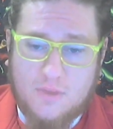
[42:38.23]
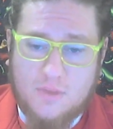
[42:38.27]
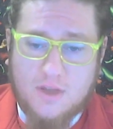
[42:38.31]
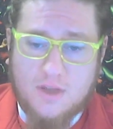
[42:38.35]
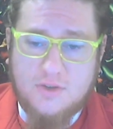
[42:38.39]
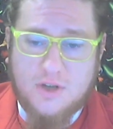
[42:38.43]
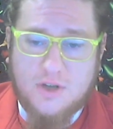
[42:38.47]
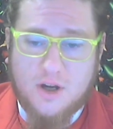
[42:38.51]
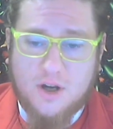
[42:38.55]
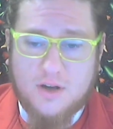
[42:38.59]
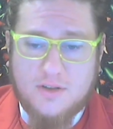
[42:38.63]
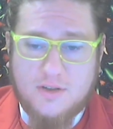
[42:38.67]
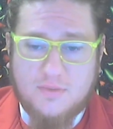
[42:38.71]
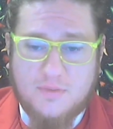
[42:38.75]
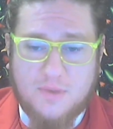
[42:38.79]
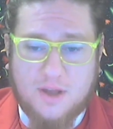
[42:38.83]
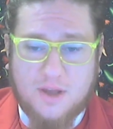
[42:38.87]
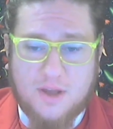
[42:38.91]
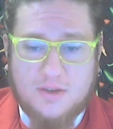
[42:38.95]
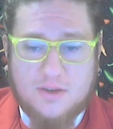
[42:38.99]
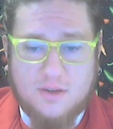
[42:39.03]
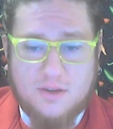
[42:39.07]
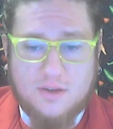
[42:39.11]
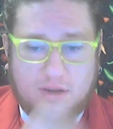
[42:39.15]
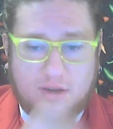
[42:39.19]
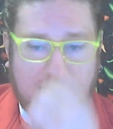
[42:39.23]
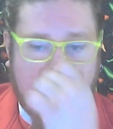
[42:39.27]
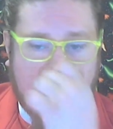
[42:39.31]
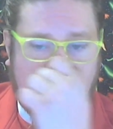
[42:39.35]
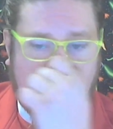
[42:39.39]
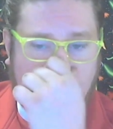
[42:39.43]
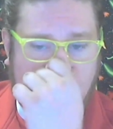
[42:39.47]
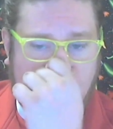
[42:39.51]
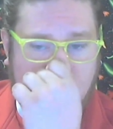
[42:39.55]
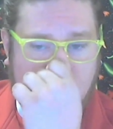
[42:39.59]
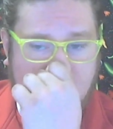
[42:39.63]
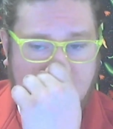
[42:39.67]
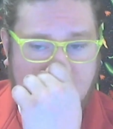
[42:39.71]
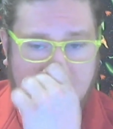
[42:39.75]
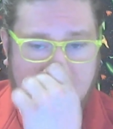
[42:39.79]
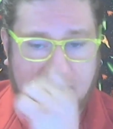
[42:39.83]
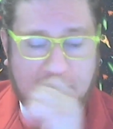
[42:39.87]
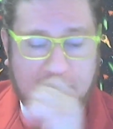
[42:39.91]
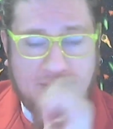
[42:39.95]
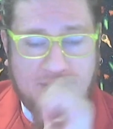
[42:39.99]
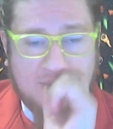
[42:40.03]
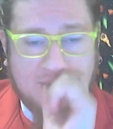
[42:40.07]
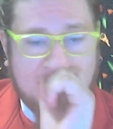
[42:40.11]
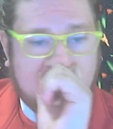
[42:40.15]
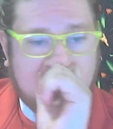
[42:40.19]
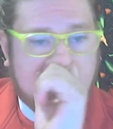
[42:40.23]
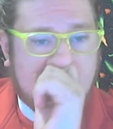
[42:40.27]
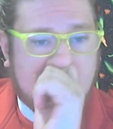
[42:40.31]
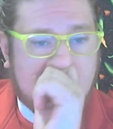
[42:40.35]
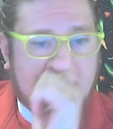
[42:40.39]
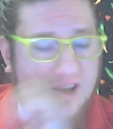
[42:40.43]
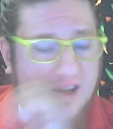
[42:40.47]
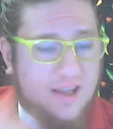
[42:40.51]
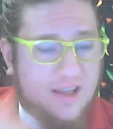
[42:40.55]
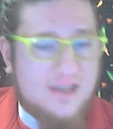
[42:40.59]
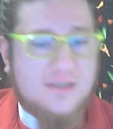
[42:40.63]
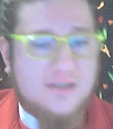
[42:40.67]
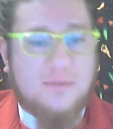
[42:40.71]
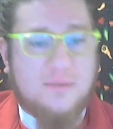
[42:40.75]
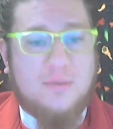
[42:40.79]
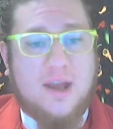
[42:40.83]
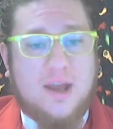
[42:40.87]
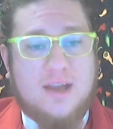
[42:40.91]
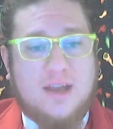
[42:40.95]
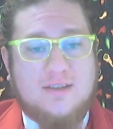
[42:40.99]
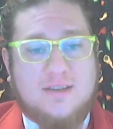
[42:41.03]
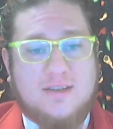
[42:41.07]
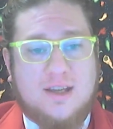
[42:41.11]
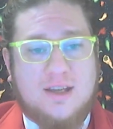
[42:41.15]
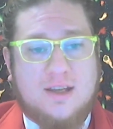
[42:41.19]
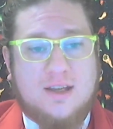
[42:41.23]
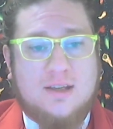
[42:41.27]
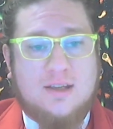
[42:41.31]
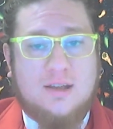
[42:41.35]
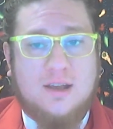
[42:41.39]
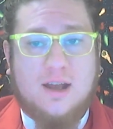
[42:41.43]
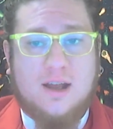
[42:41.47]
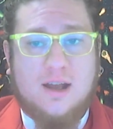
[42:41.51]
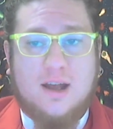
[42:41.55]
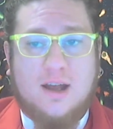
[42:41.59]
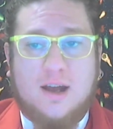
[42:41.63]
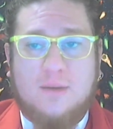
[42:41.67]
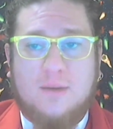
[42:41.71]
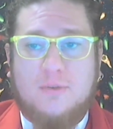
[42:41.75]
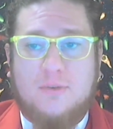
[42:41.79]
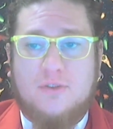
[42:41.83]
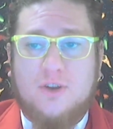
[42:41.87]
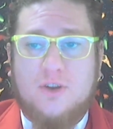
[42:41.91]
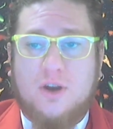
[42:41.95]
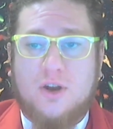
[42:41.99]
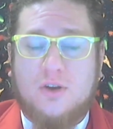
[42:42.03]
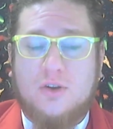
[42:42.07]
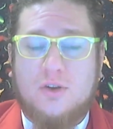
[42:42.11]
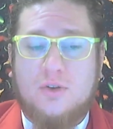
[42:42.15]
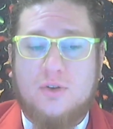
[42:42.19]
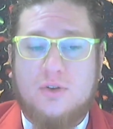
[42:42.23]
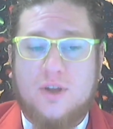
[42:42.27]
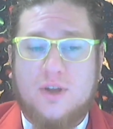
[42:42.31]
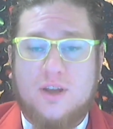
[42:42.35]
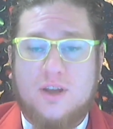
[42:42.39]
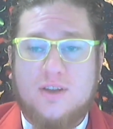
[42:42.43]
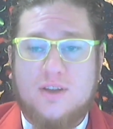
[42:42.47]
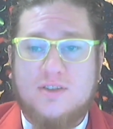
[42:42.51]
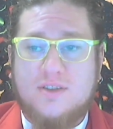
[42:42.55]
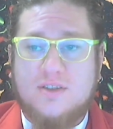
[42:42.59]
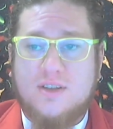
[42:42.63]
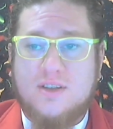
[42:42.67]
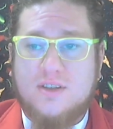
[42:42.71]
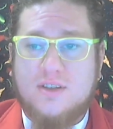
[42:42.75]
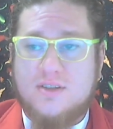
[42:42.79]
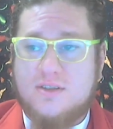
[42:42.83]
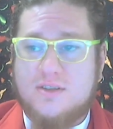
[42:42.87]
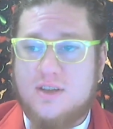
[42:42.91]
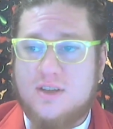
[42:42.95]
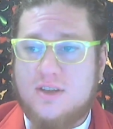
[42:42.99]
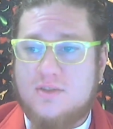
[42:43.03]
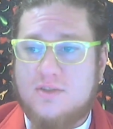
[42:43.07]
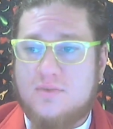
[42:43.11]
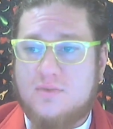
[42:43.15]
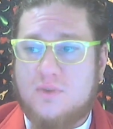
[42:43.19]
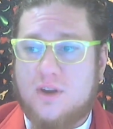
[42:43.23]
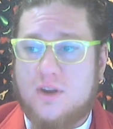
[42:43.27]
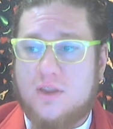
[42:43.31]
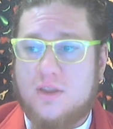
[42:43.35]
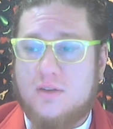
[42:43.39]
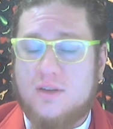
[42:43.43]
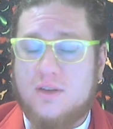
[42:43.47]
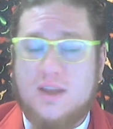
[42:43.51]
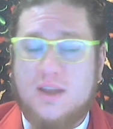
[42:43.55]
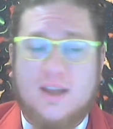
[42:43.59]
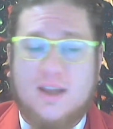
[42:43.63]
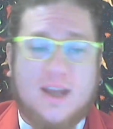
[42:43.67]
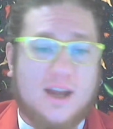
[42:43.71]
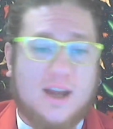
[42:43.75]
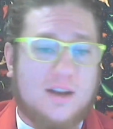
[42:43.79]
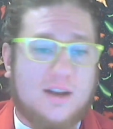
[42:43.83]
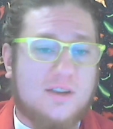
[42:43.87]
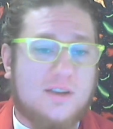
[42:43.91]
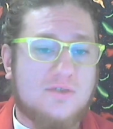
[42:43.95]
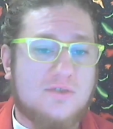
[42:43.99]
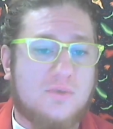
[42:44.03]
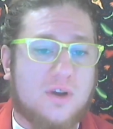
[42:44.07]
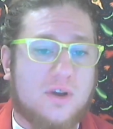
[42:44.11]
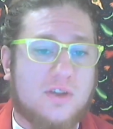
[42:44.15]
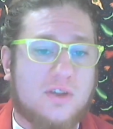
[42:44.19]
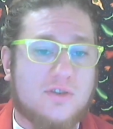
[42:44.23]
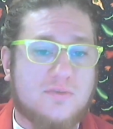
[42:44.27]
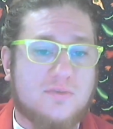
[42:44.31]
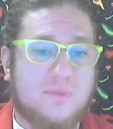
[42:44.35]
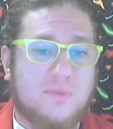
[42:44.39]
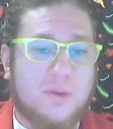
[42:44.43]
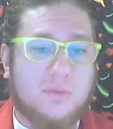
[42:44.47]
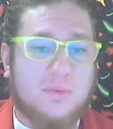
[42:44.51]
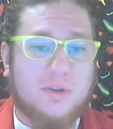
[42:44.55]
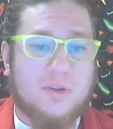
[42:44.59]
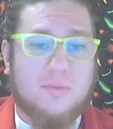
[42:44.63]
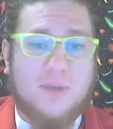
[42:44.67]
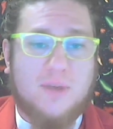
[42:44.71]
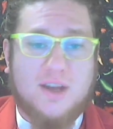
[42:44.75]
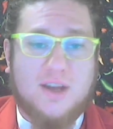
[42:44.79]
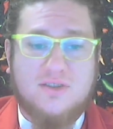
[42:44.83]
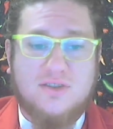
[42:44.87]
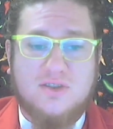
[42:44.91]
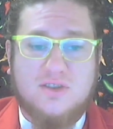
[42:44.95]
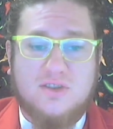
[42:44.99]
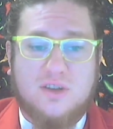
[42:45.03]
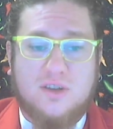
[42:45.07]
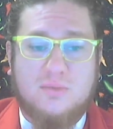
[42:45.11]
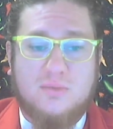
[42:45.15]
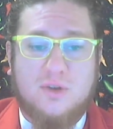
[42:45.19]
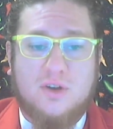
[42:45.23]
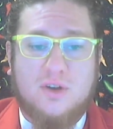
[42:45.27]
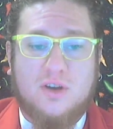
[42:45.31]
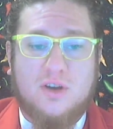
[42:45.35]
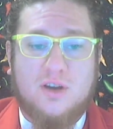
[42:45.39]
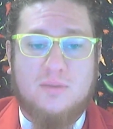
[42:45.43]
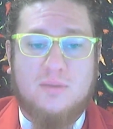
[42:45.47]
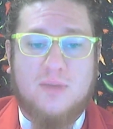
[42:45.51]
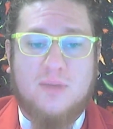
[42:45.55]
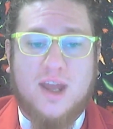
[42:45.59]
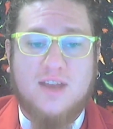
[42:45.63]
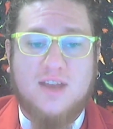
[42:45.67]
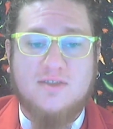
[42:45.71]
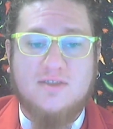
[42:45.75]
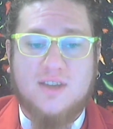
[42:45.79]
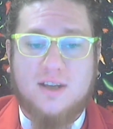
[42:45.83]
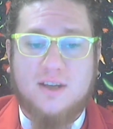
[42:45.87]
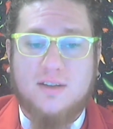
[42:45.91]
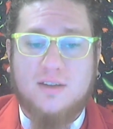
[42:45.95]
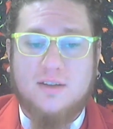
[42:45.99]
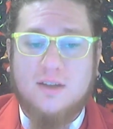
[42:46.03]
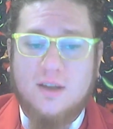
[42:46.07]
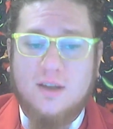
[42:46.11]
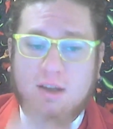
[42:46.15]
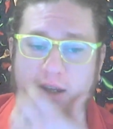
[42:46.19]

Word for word: Jared Smith. Uh, he's amazing. Um, if you don't know who he is, he's he's one of the again he's one of those people that makes his community amazing.